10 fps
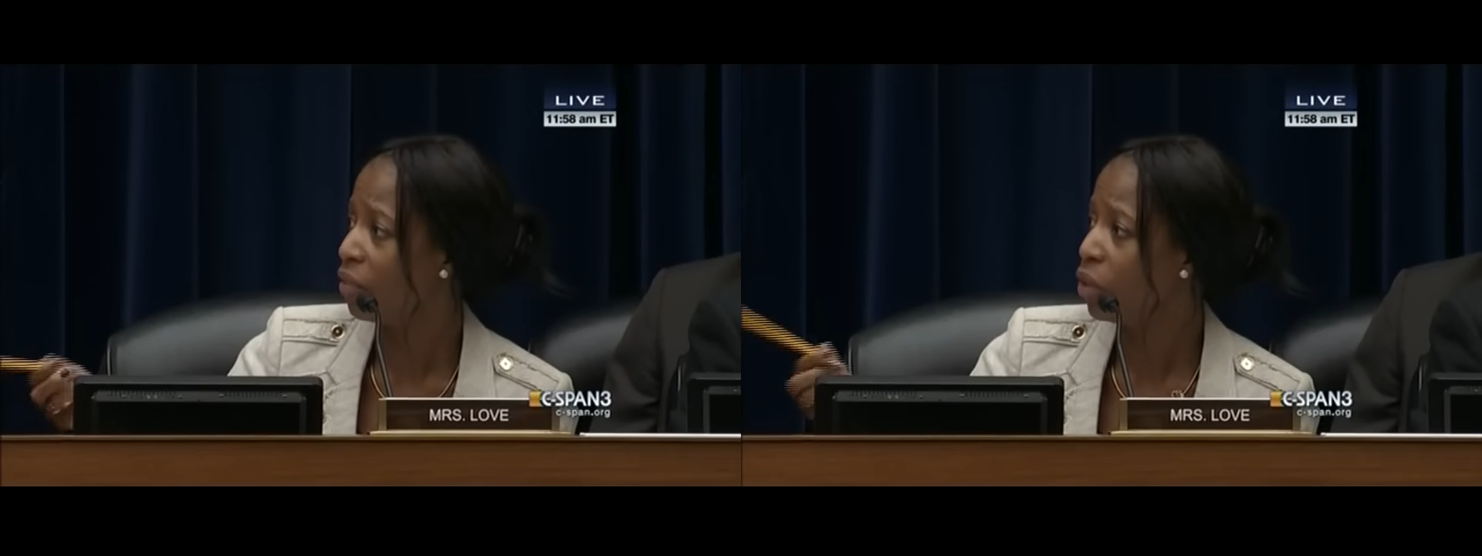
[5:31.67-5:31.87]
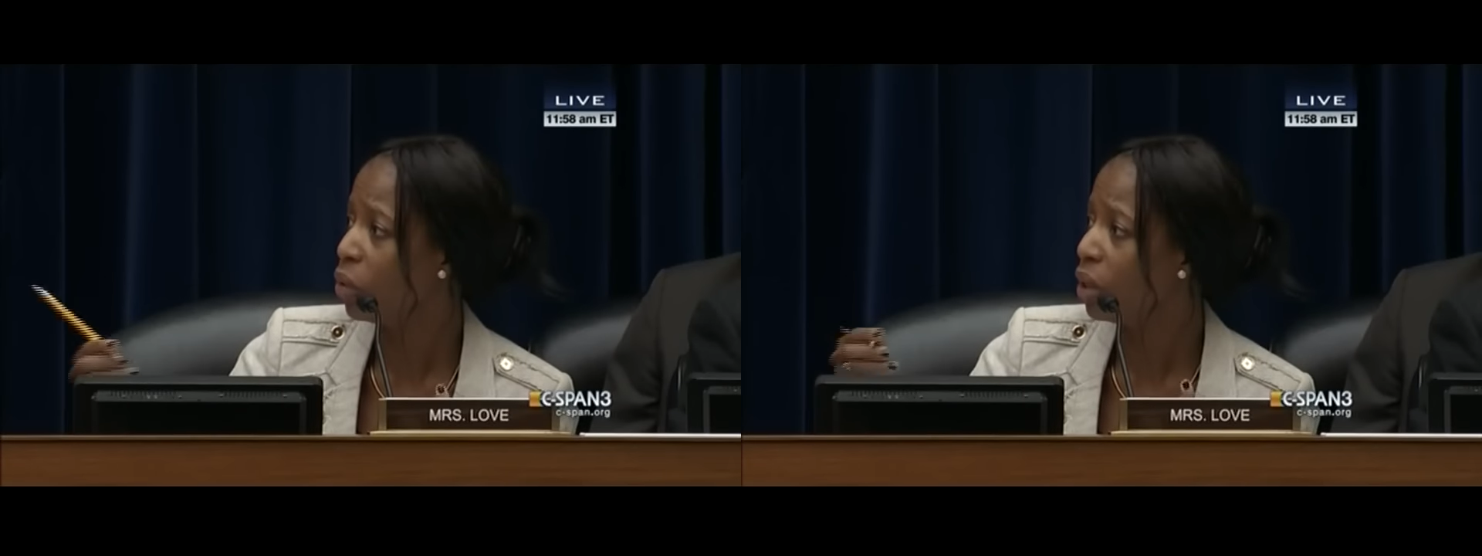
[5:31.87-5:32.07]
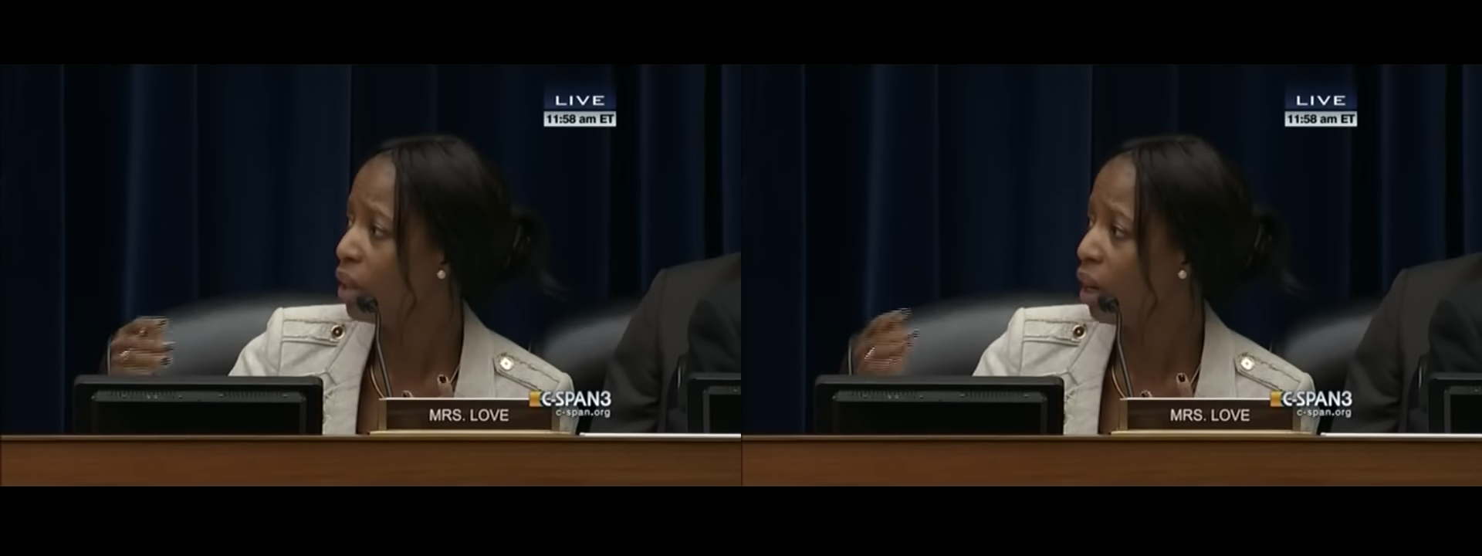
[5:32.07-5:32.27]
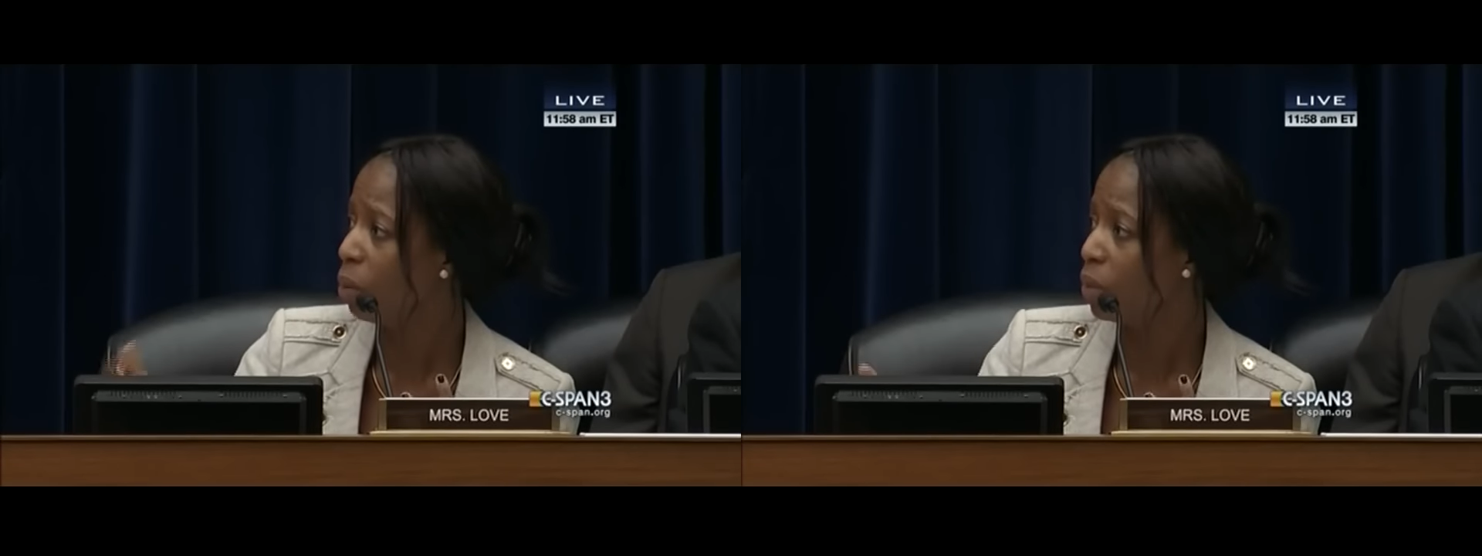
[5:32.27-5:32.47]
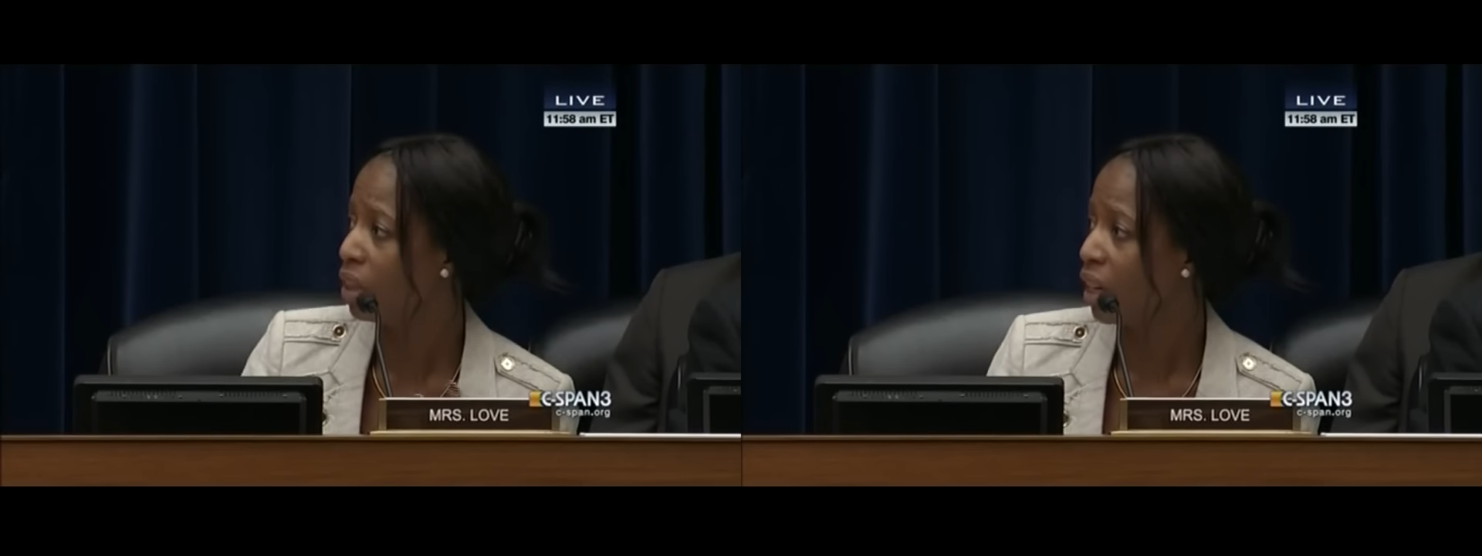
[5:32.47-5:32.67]
if you could
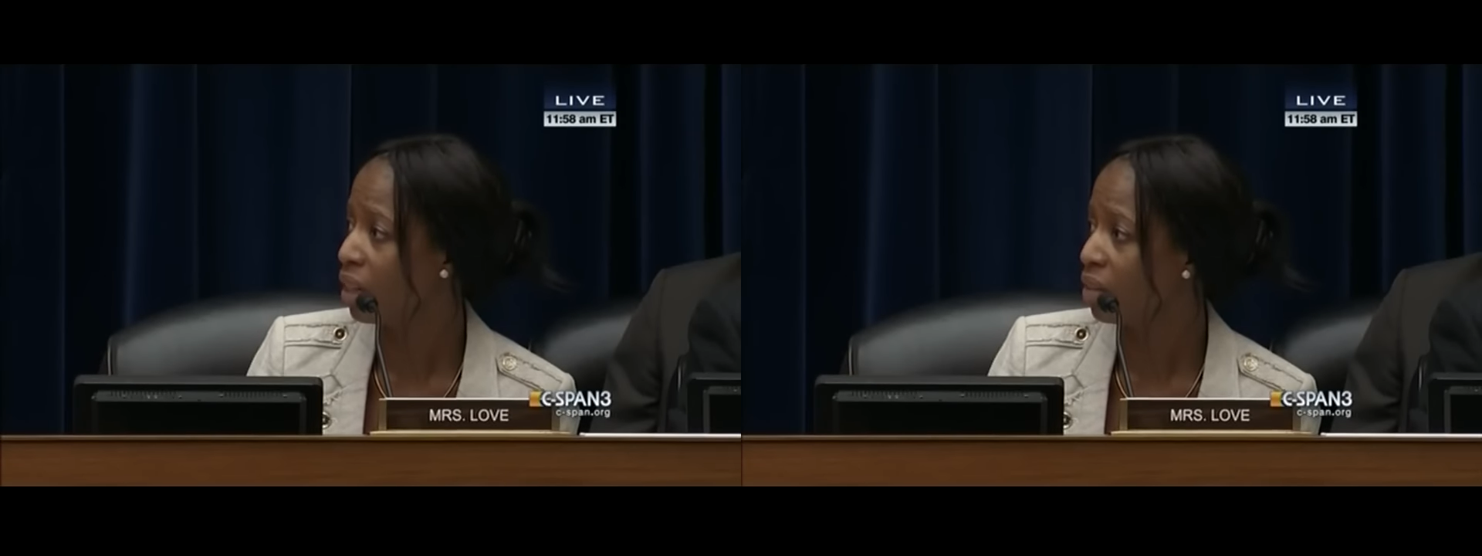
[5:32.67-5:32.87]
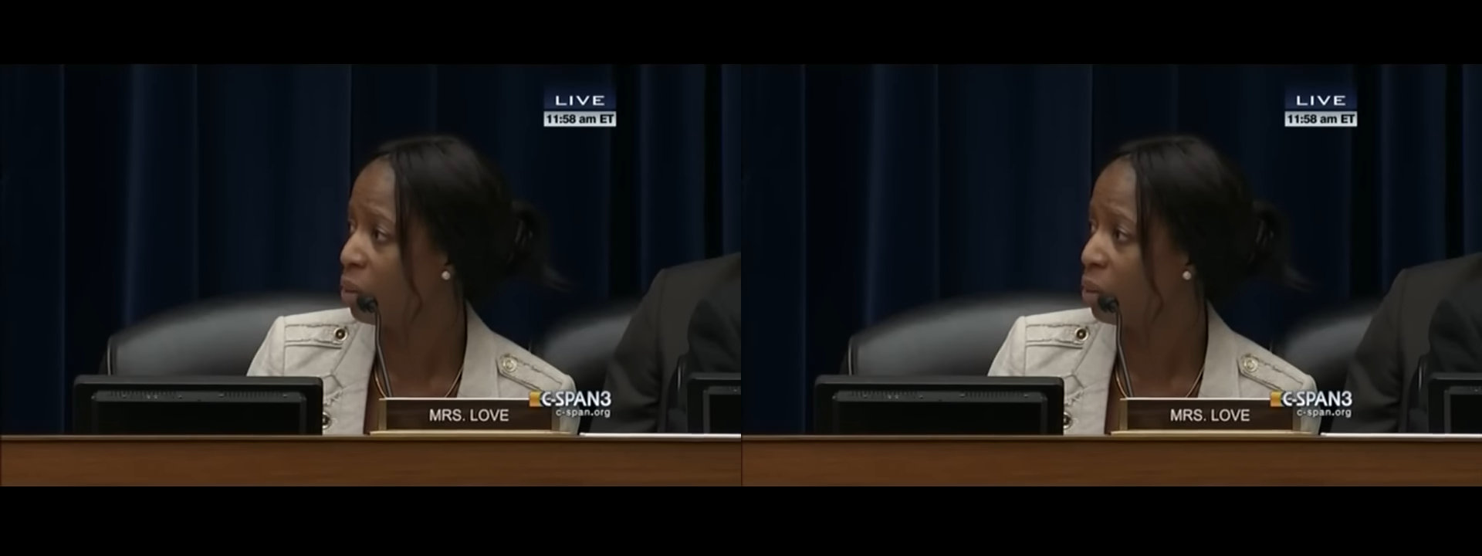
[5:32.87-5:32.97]
help in getting